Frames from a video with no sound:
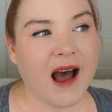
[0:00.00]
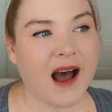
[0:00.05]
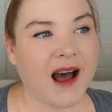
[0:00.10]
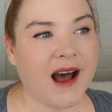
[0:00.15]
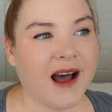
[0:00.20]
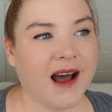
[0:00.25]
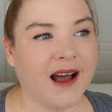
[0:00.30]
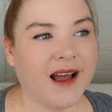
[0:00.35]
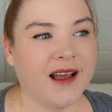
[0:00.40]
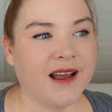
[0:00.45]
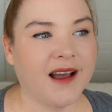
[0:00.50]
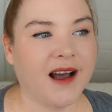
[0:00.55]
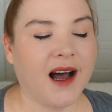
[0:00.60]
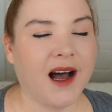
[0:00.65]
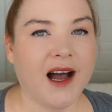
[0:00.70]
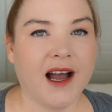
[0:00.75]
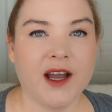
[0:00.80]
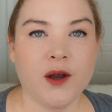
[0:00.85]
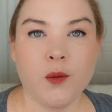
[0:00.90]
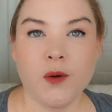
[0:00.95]
Uh,
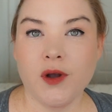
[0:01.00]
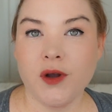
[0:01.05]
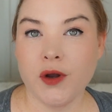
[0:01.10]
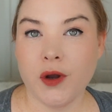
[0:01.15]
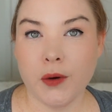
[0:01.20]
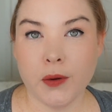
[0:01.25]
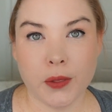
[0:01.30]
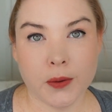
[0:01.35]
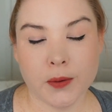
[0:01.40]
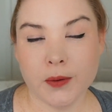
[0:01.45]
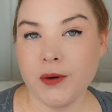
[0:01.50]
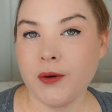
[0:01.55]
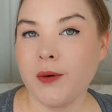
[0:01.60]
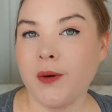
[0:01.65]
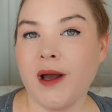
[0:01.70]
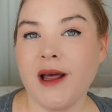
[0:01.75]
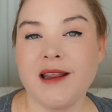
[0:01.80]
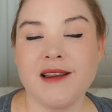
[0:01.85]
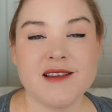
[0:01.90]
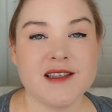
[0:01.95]
I will go
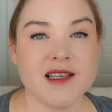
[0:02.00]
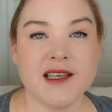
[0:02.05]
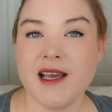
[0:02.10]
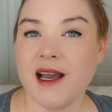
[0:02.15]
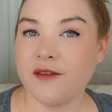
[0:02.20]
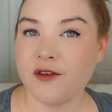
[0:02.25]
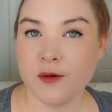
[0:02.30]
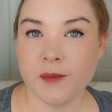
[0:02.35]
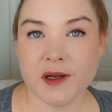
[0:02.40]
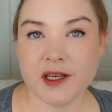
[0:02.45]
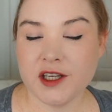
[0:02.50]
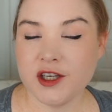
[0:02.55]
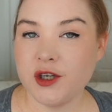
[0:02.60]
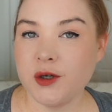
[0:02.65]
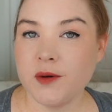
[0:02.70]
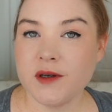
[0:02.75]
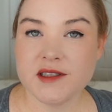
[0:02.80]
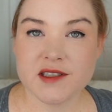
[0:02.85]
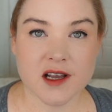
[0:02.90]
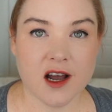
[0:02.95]
through and see everybody
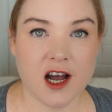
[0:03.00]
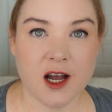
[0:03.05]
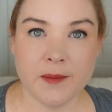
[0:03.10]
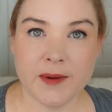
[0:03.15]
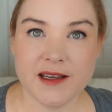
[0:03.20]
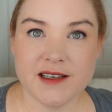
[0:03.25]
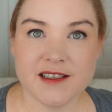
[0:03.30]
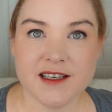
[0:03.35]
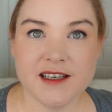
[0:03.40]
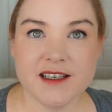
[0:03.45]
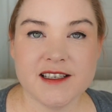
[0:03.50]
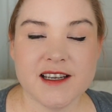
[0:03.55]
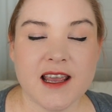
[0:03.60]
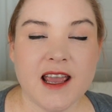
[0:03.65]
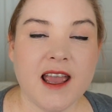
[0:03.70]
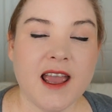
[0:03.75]
who has commented